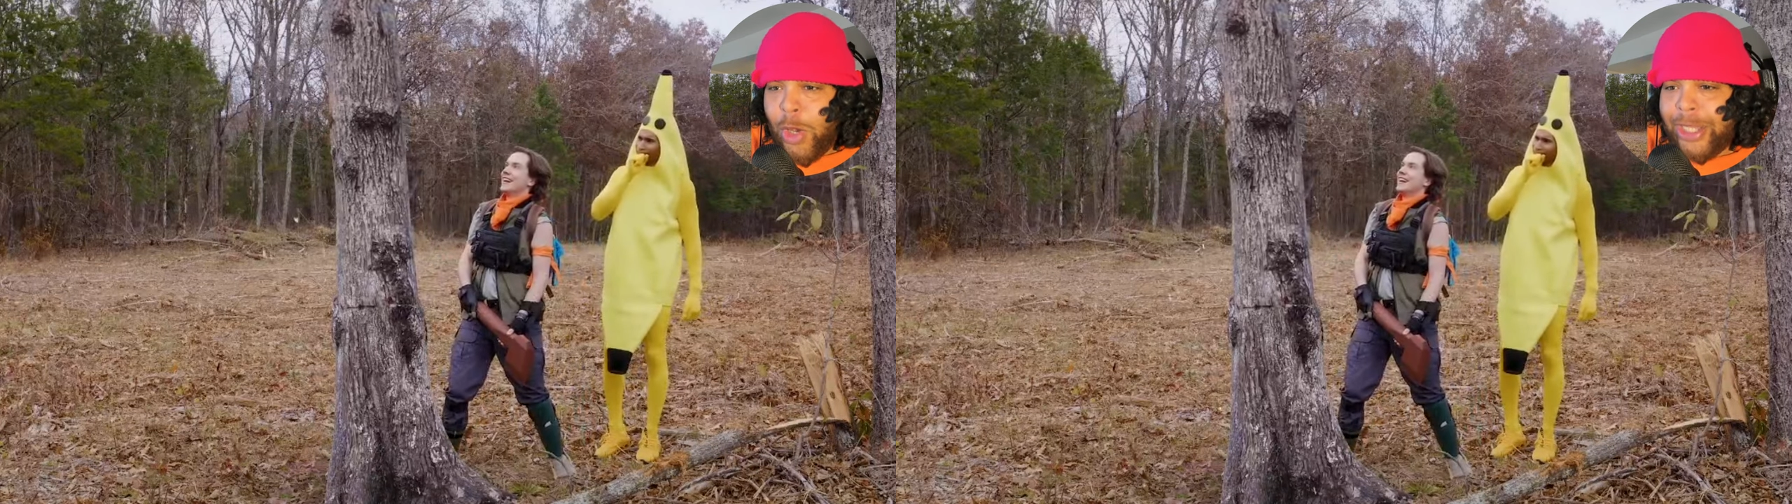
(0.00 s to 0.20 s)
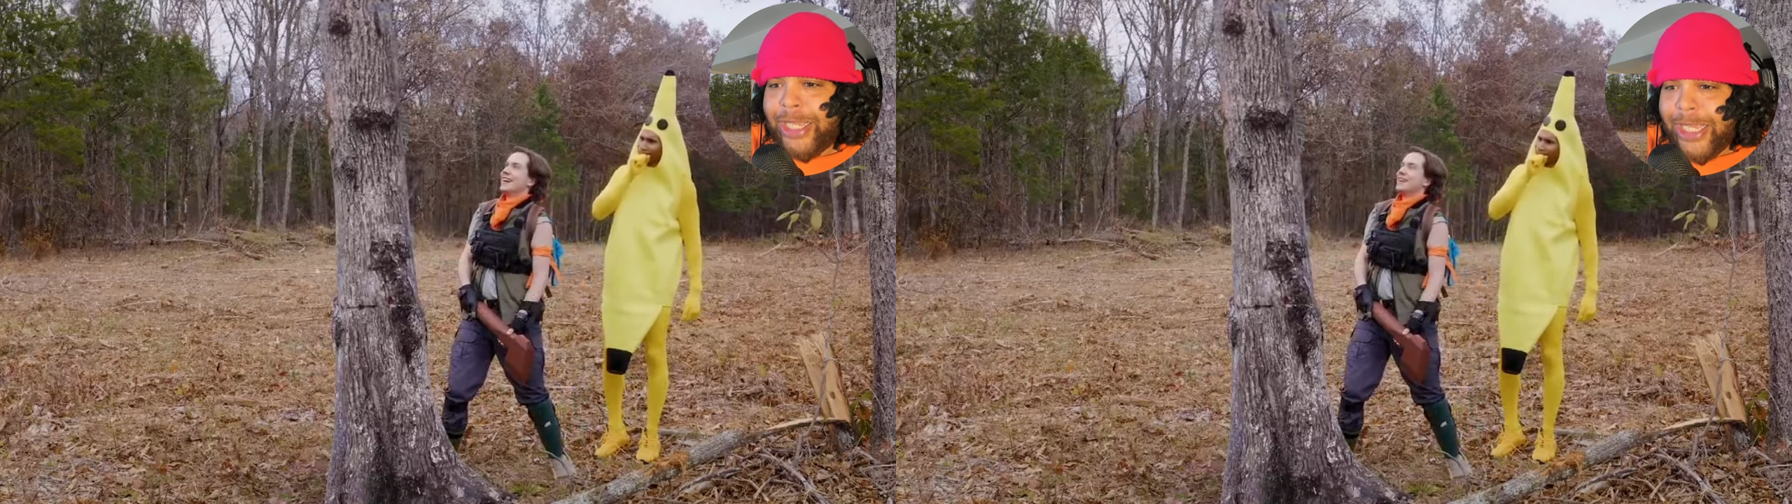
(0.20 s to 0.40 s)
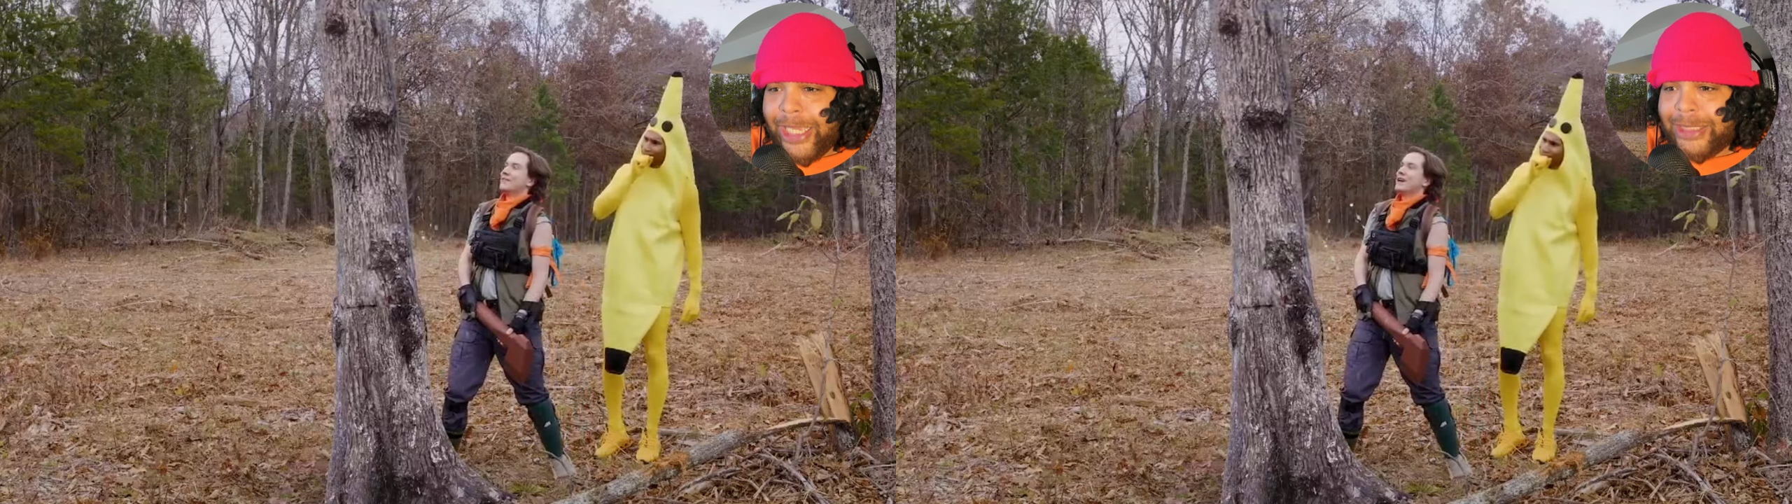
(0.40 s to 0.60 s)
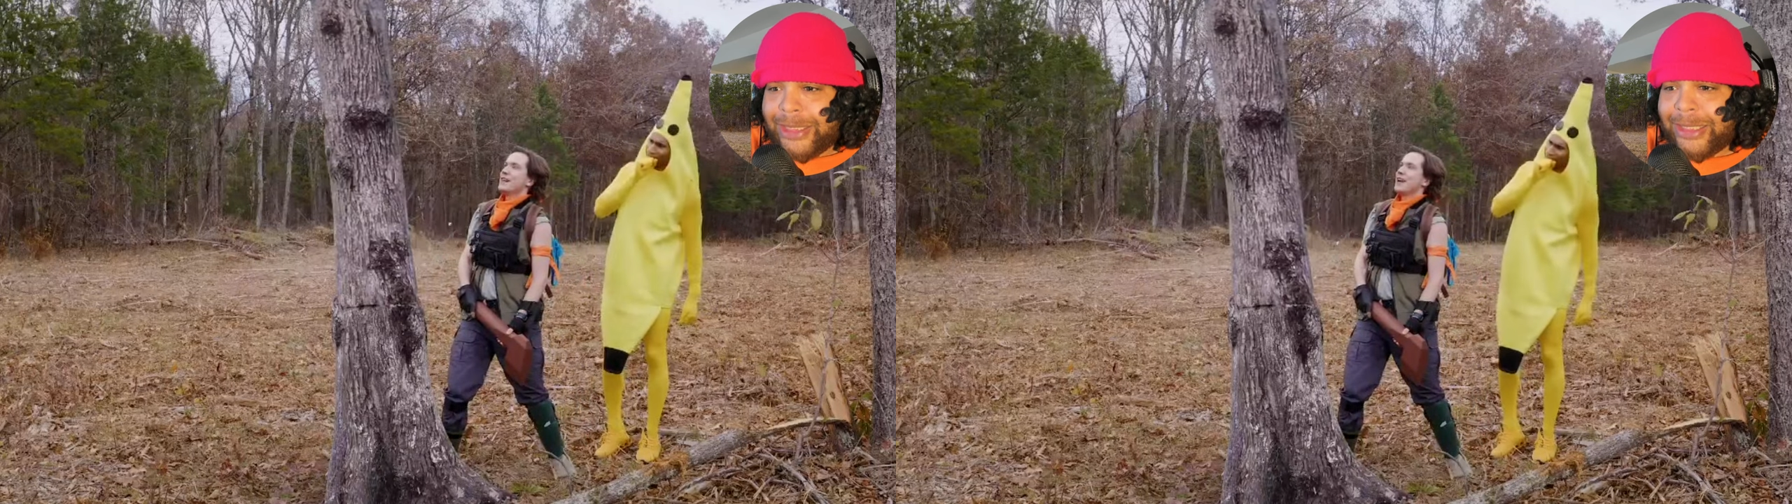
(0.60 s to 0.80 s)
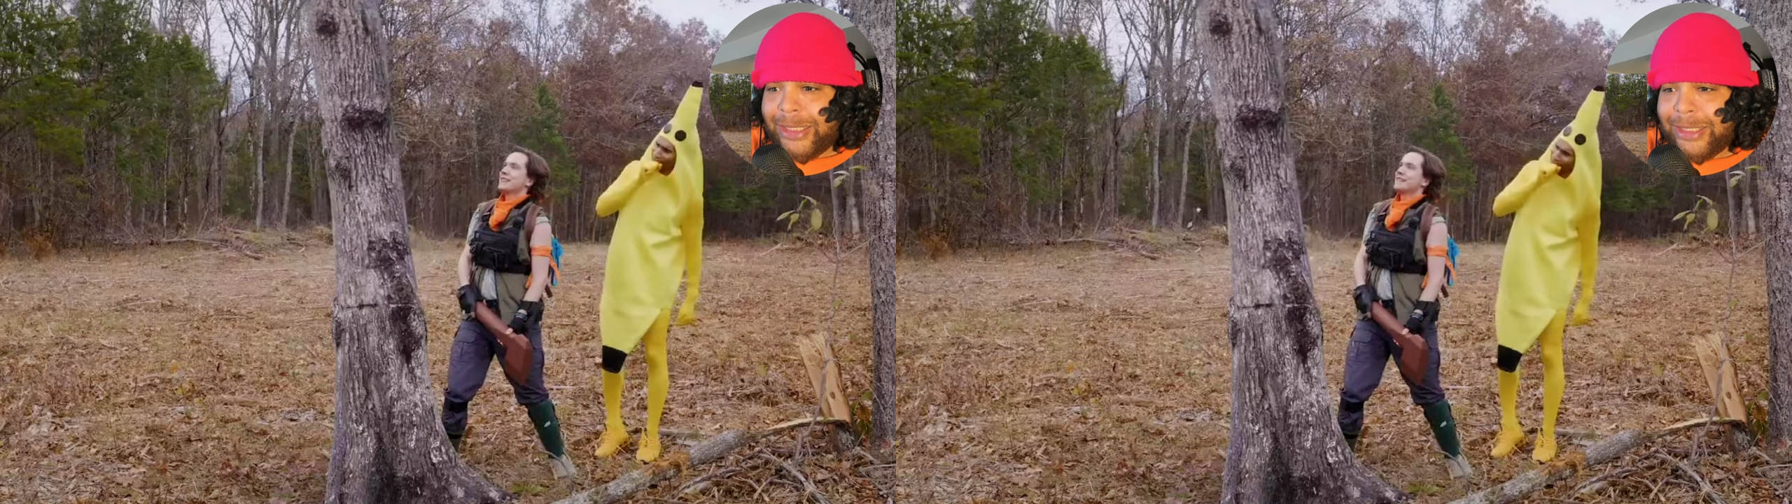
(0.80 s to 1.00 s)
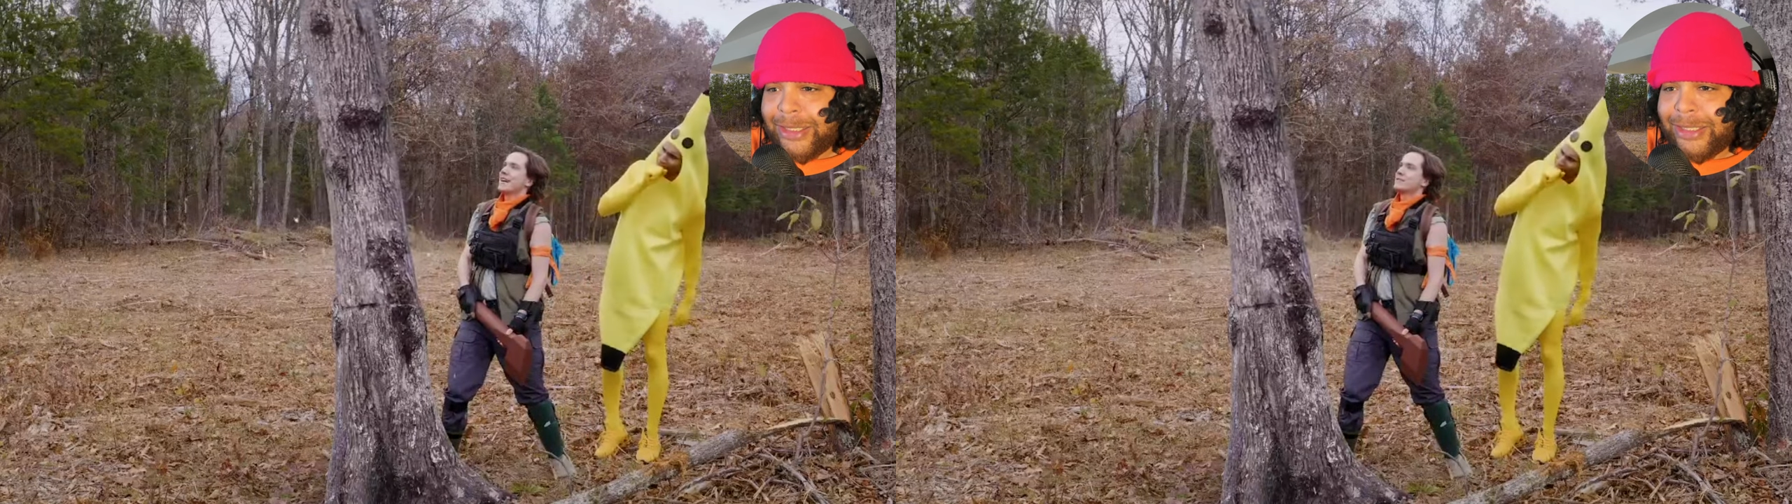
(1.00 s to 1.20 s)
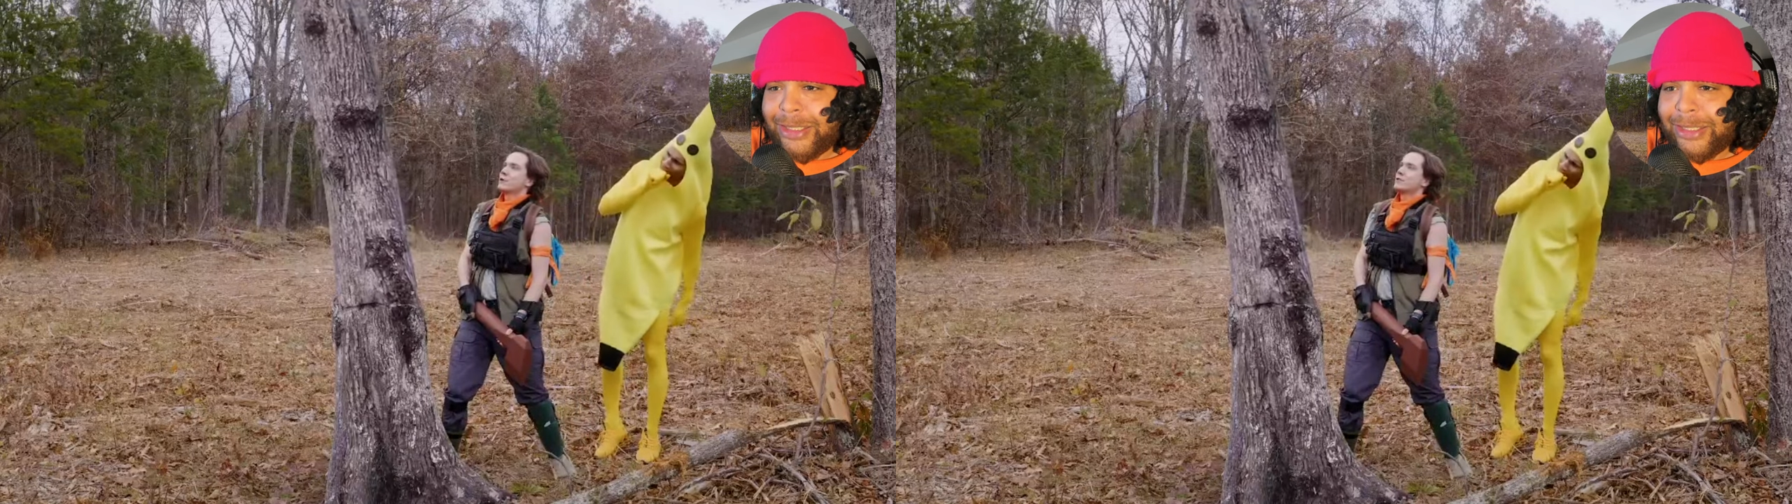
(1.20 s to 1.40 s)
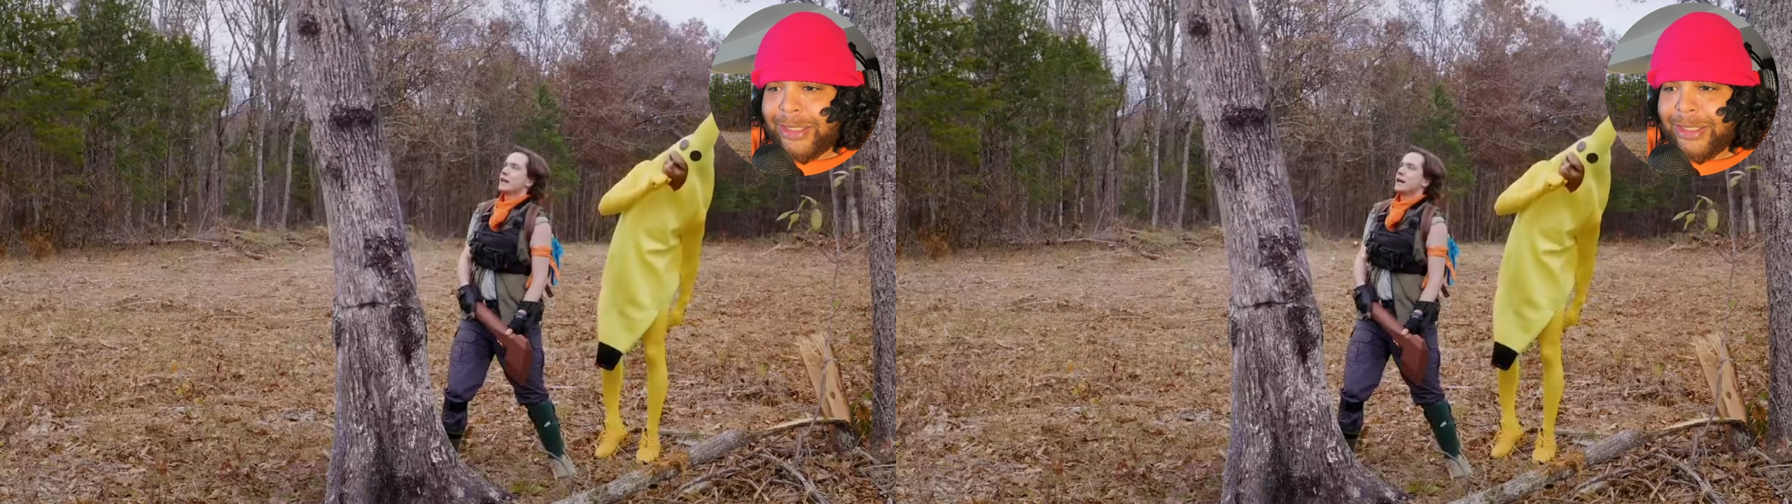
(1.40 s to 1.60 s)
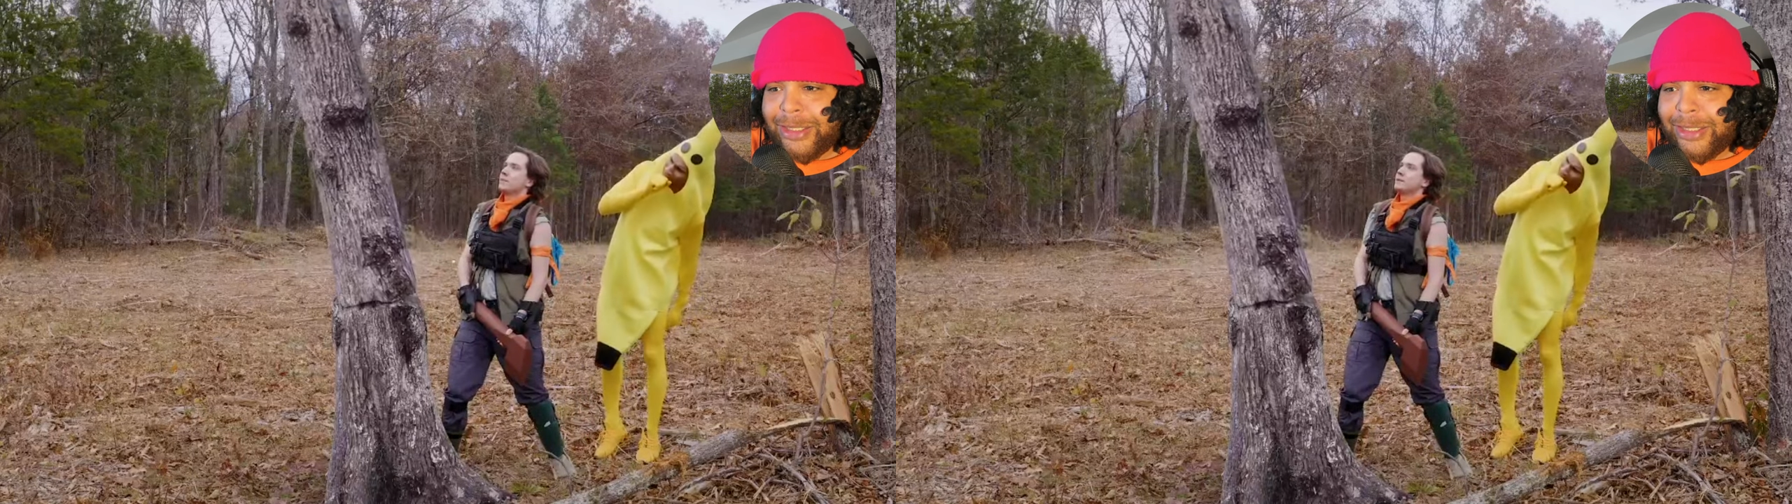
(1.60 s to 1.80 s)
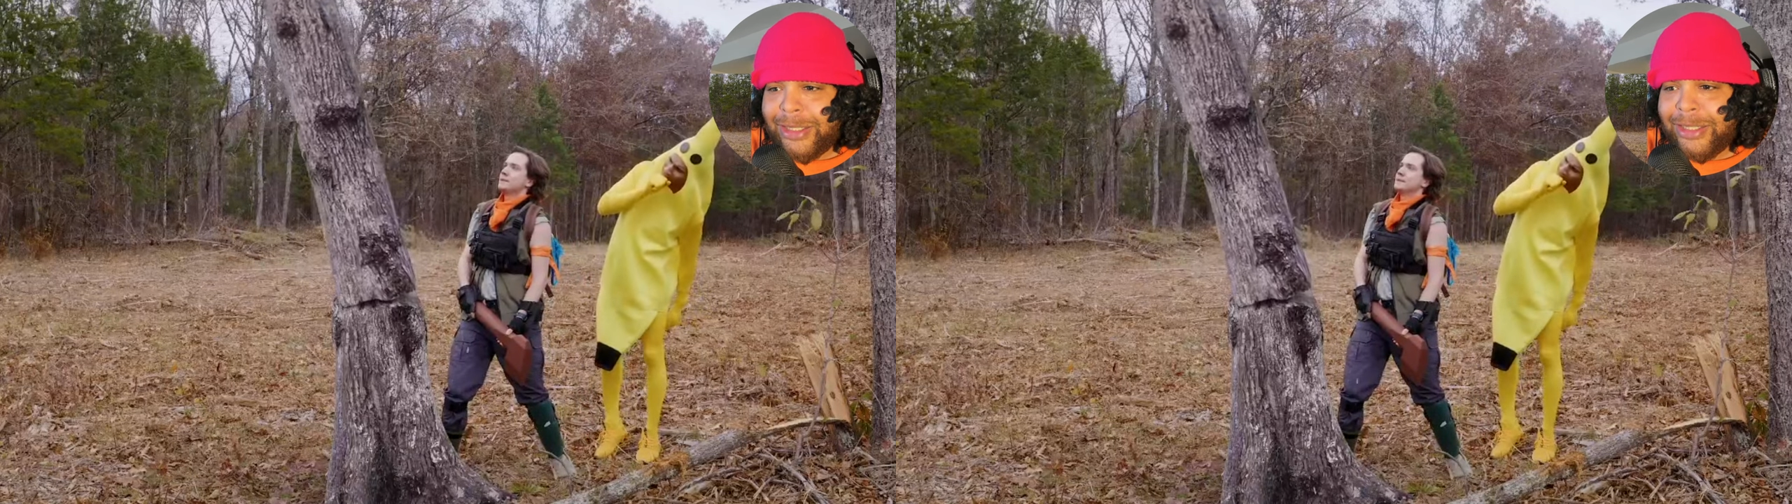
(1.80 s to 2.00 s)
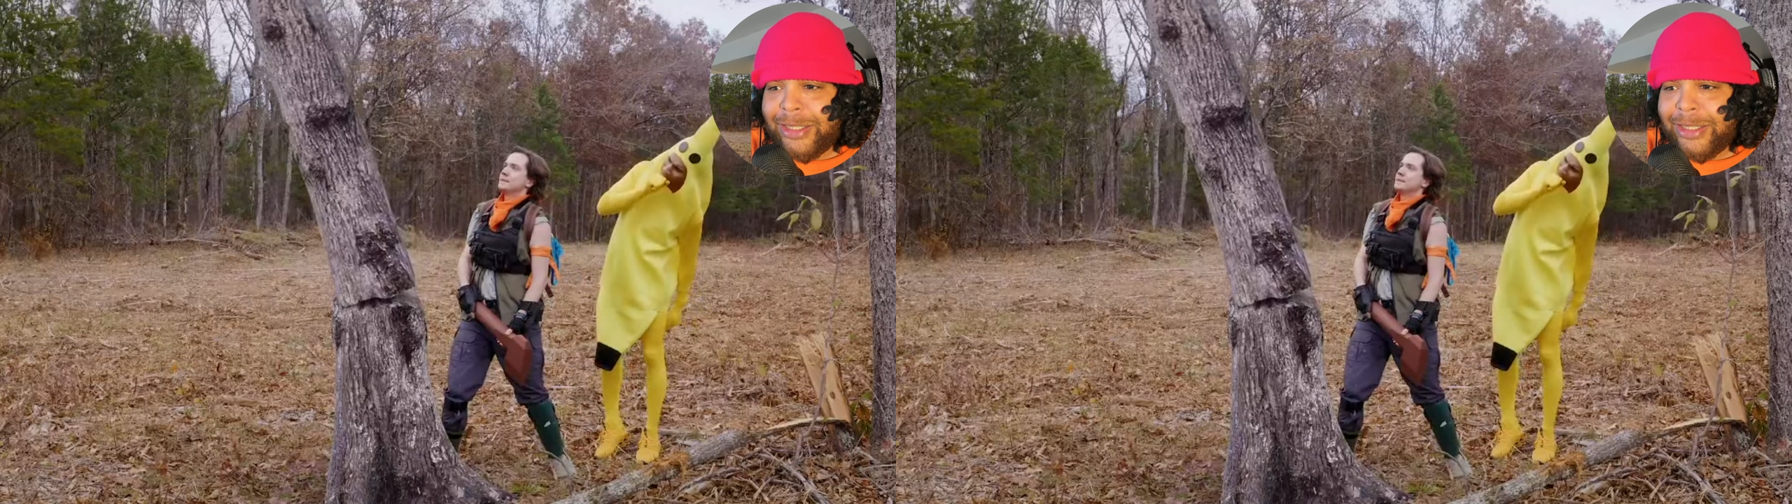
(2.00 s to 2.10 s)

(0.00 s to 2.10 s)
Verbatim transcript: One hit? Well, that's not supposed to happen.